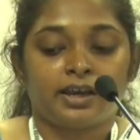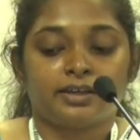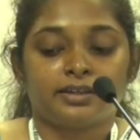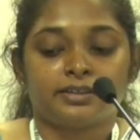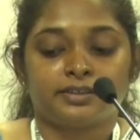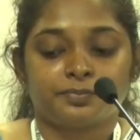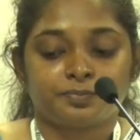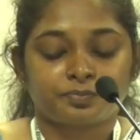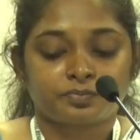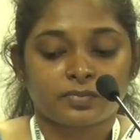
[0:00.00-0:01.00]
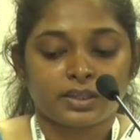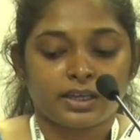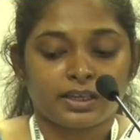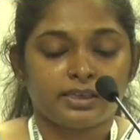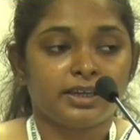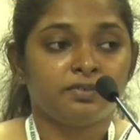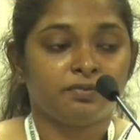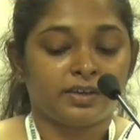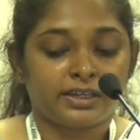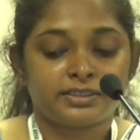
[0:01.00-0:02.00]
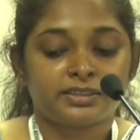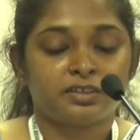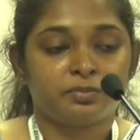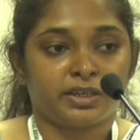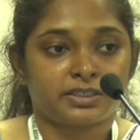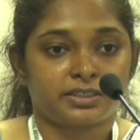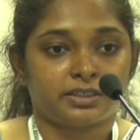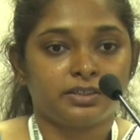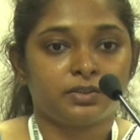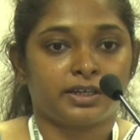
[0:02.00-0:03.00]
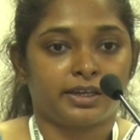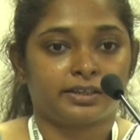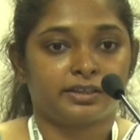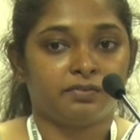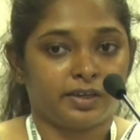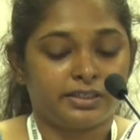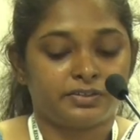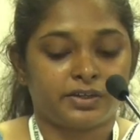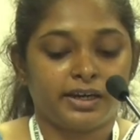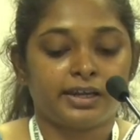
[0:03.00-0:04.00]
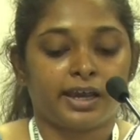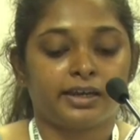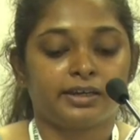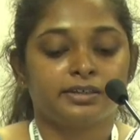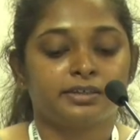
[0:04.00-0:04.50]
Then filtered the mixture to collect the filtrate and